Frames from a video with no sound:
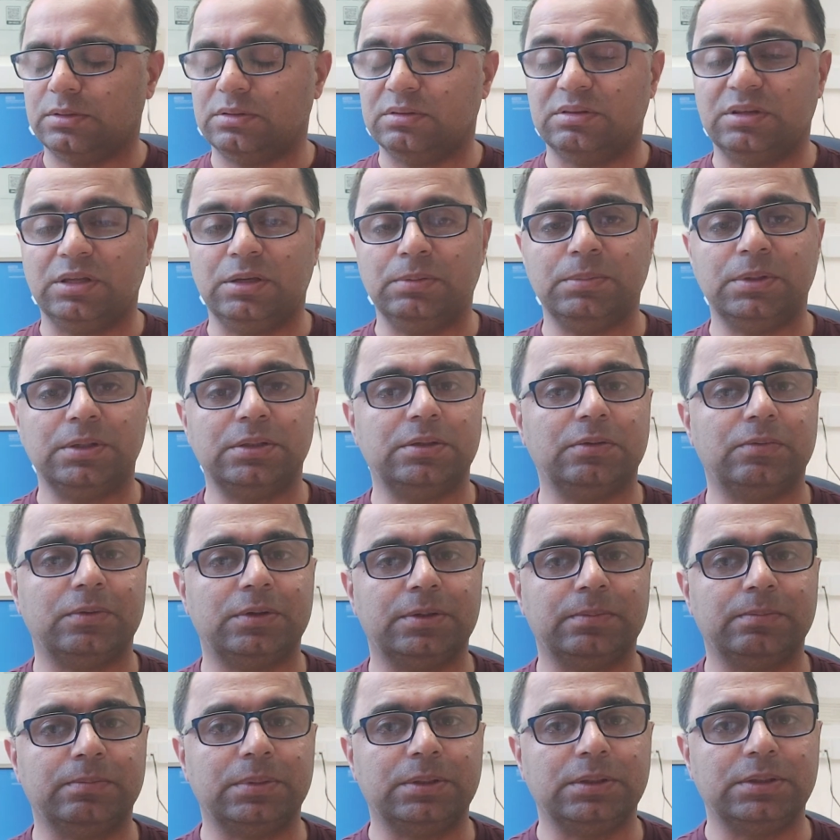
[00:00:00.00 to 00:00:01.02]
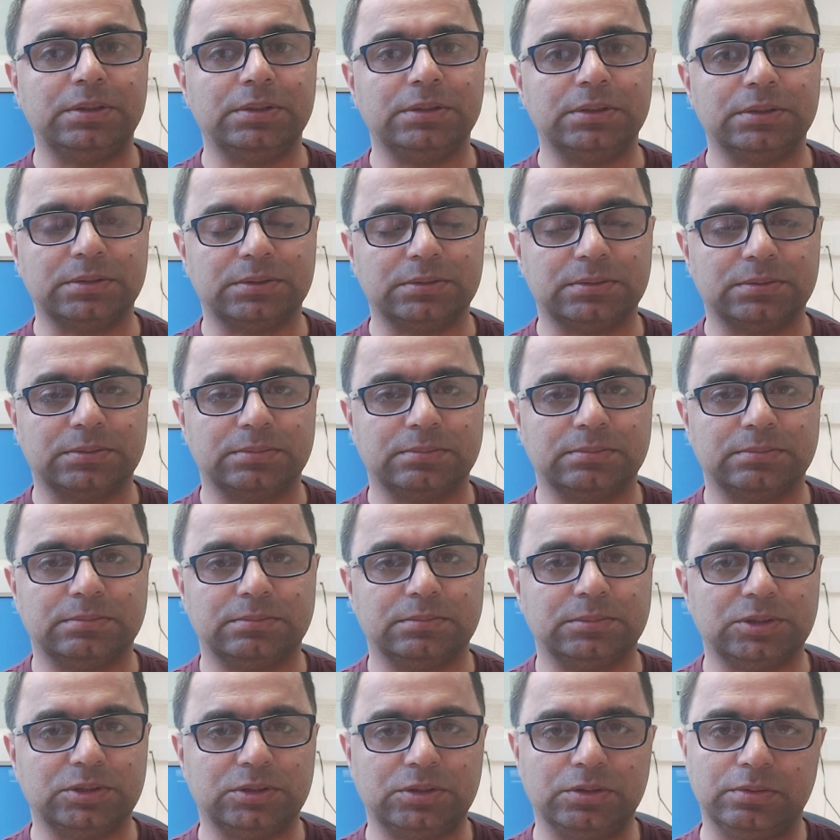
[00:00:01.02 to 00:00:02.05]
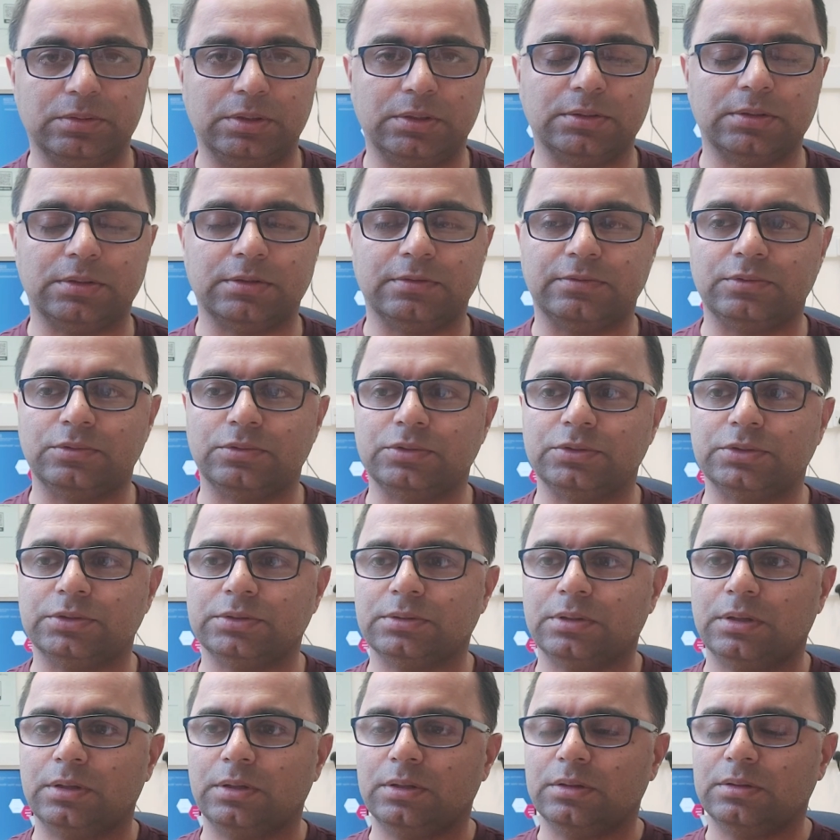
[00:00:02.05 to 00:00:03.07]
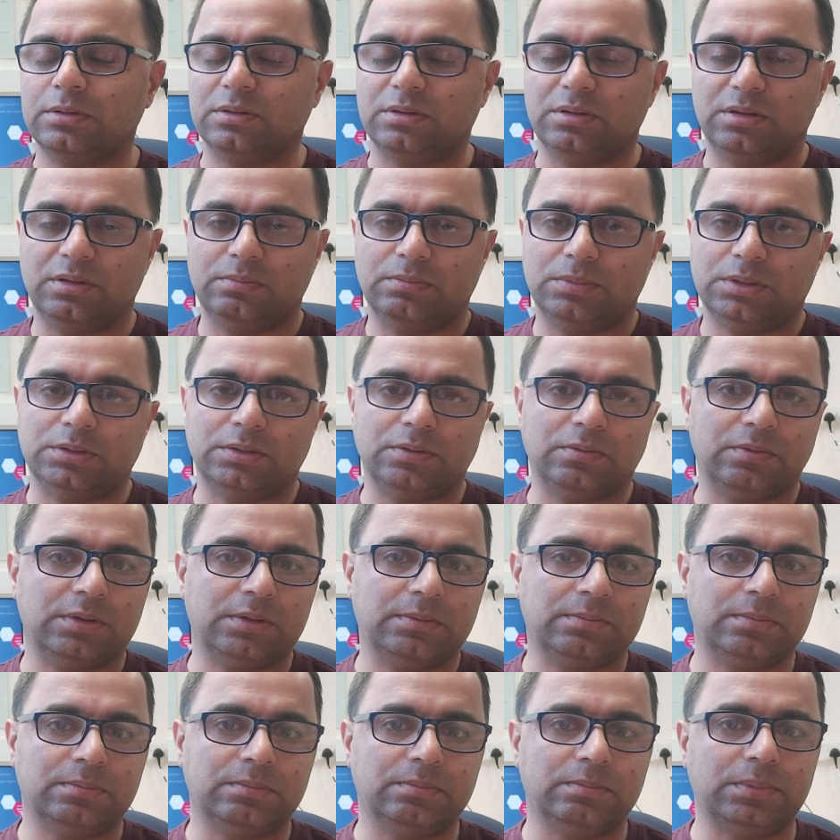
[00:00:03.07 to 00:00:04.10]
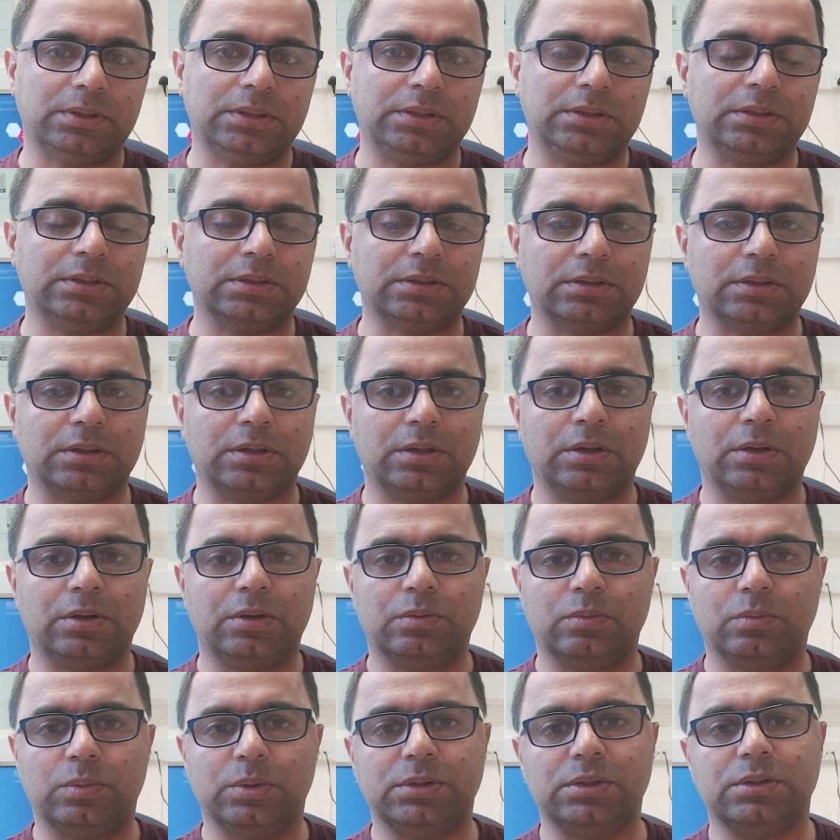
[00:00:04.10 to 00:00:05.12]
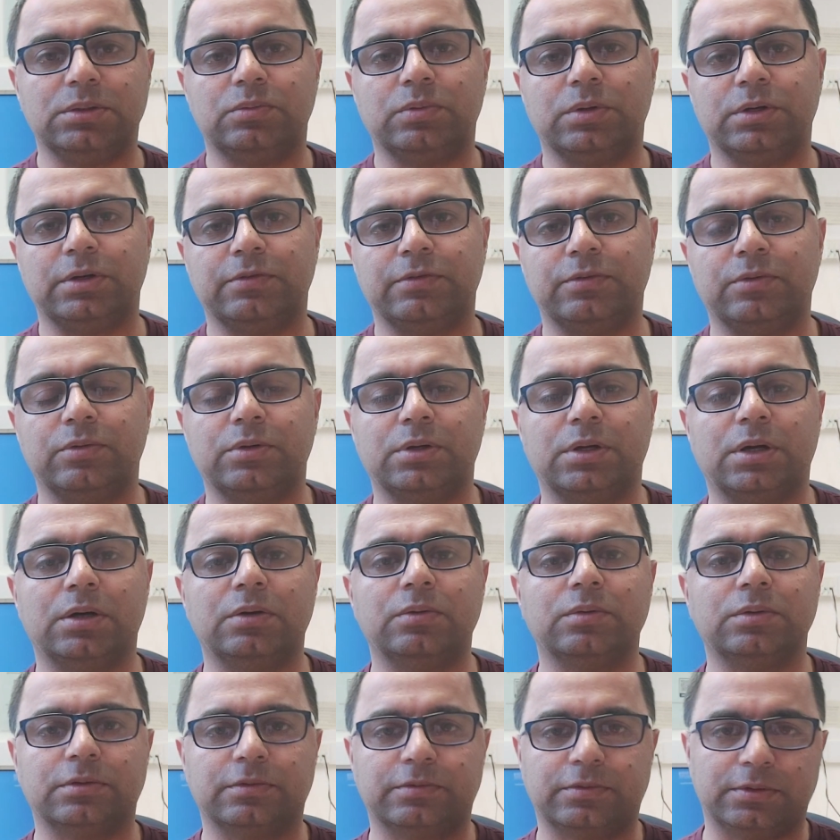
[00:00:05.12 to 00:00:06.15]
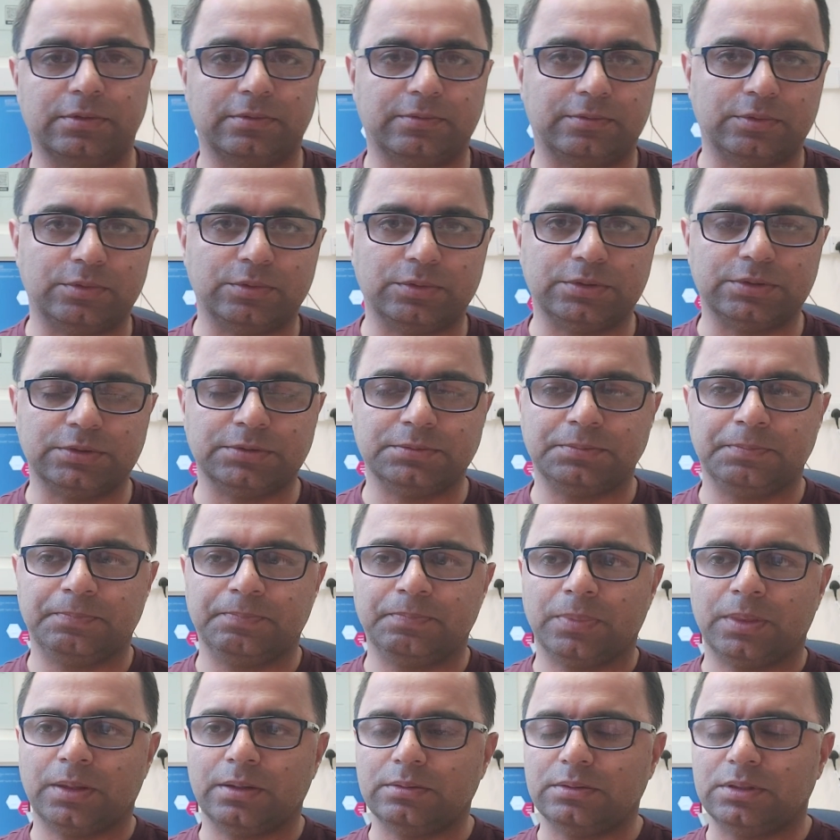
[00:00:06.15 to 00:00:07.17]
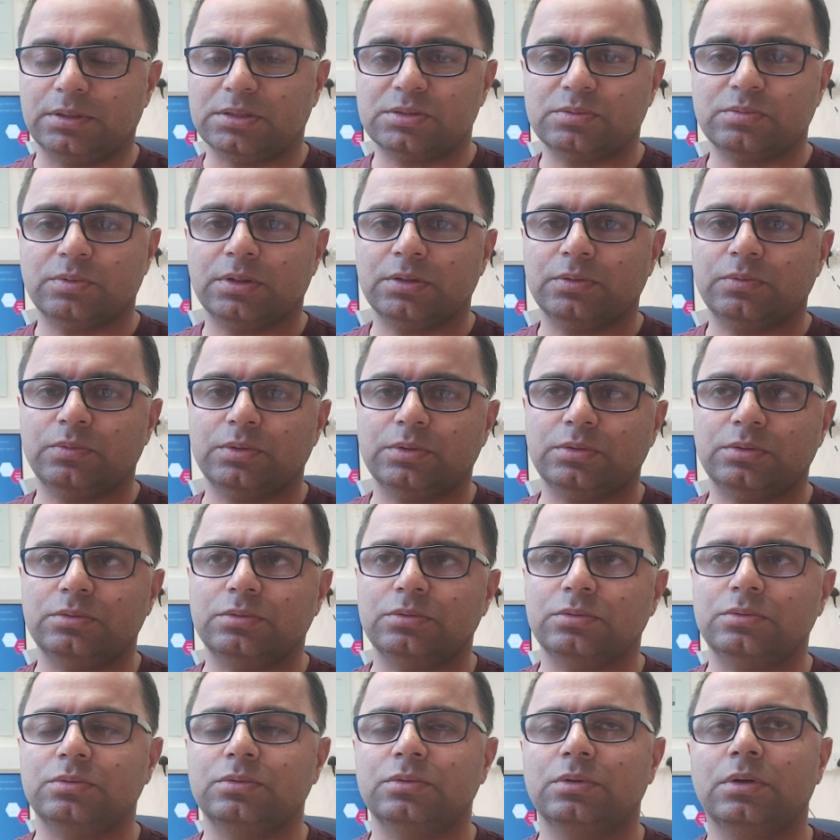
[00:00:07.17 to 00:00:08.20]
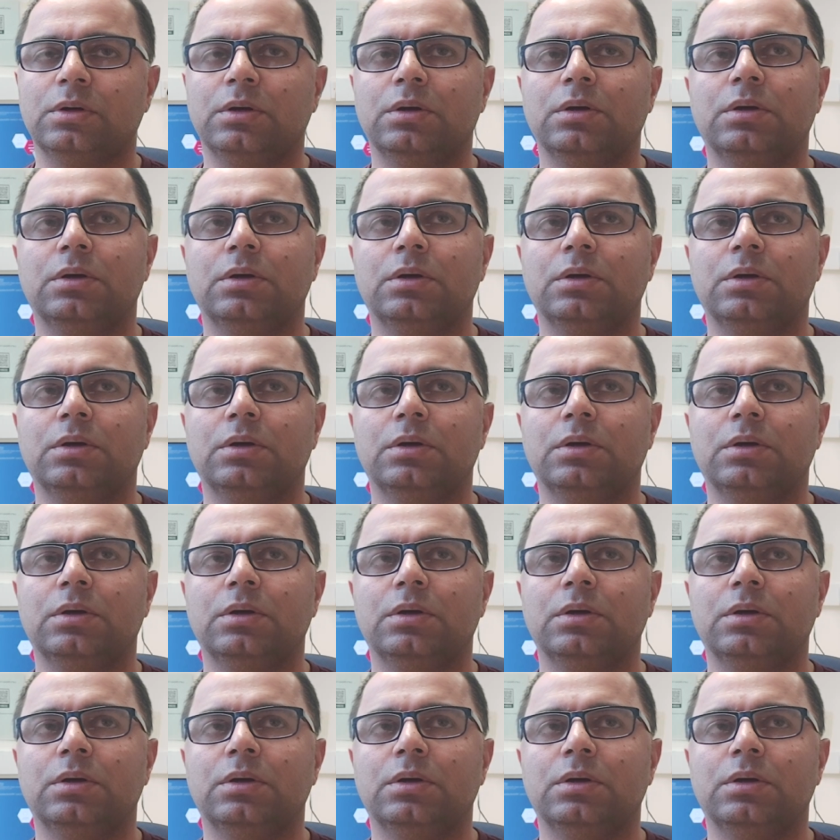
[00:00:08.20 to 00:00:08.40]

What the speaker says: They may develop bleeding during the infusion. They may develop bleeding within 24 hours of infusion. That's why we do.